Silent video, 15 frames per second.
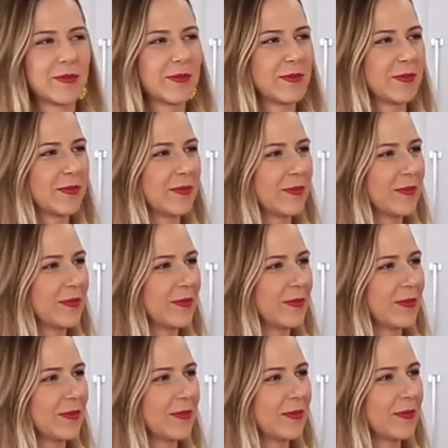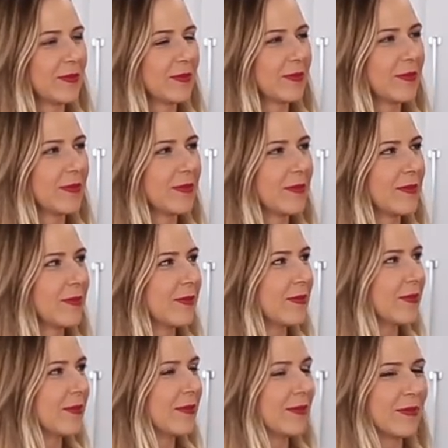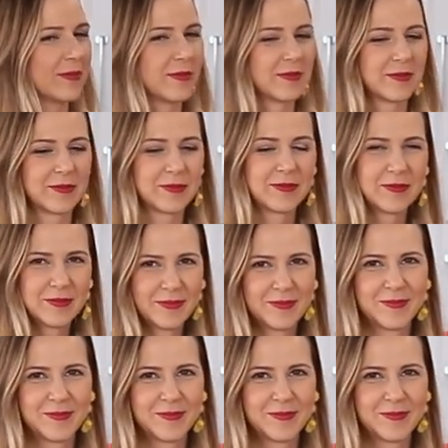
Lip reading: (not speaking)